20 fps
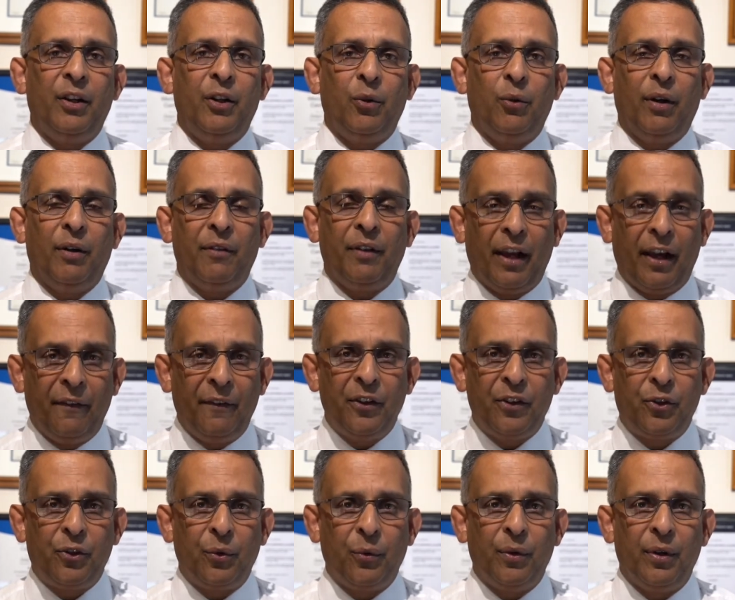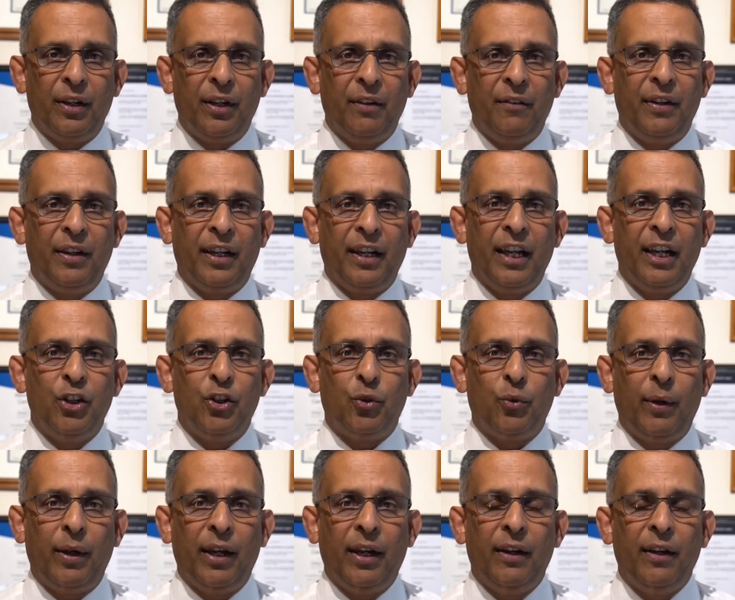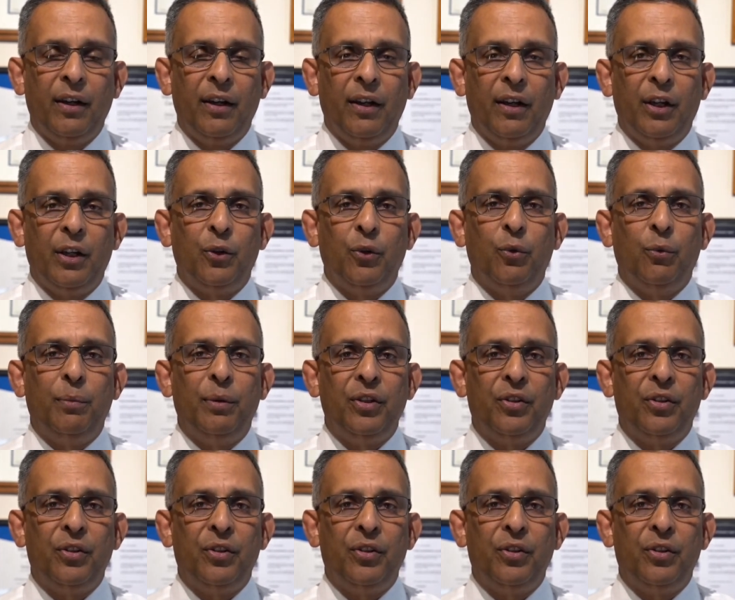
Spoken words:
and you have other children living elsewhere,